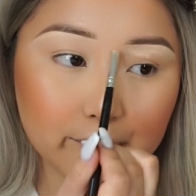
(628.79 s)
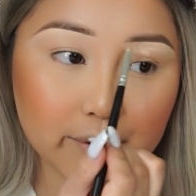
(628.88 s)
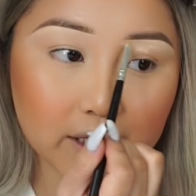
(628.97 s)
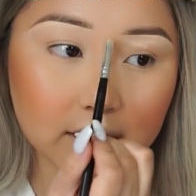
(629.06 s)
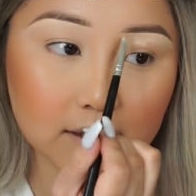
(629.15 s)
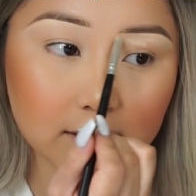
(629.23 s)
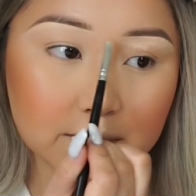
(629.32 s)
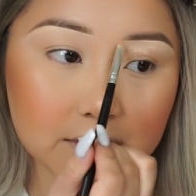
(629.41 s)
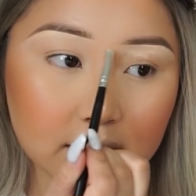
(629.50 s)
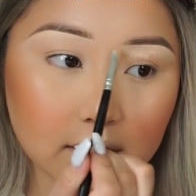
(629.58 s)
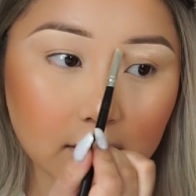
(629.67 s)
pink
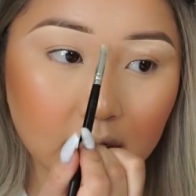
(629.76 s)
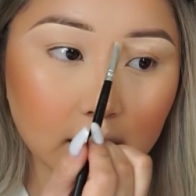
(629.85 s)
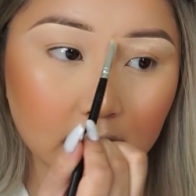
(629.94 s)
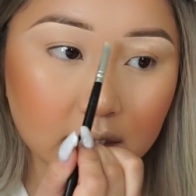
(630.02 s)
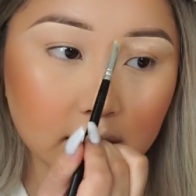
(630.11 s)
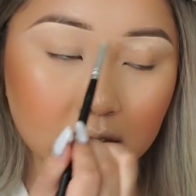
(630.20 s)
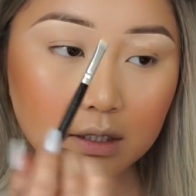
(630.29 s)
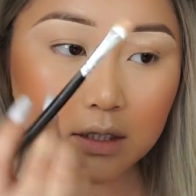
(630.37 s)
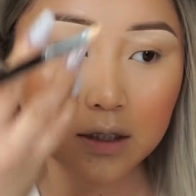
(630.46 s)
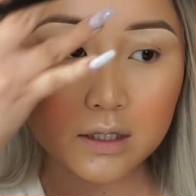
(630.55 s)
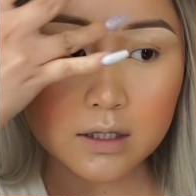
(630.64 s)
lipstick on.
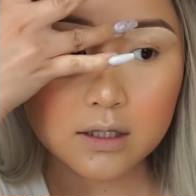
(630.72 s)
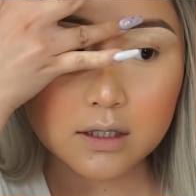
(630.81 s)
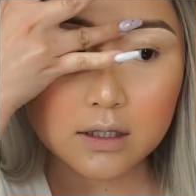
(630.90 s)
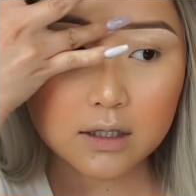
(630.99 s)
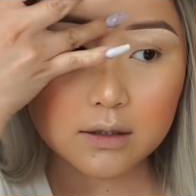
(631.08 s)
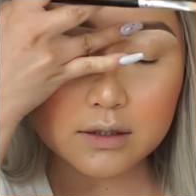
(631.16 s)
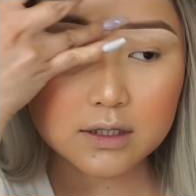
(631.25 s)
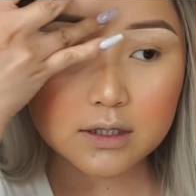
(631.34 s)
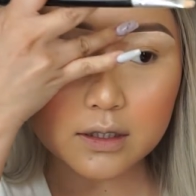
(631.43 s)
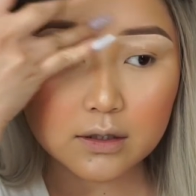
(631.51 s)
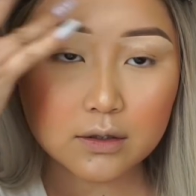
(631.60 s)

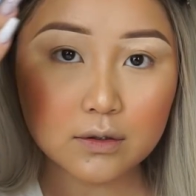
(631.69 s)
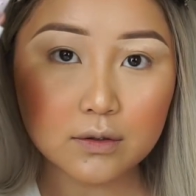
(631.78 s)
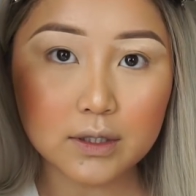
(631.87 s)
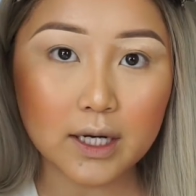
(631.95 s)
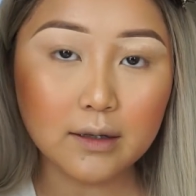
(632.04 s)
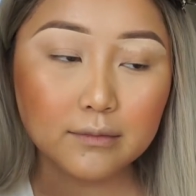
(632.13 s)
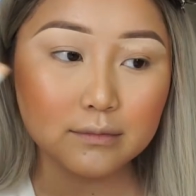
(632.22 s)
So yeah.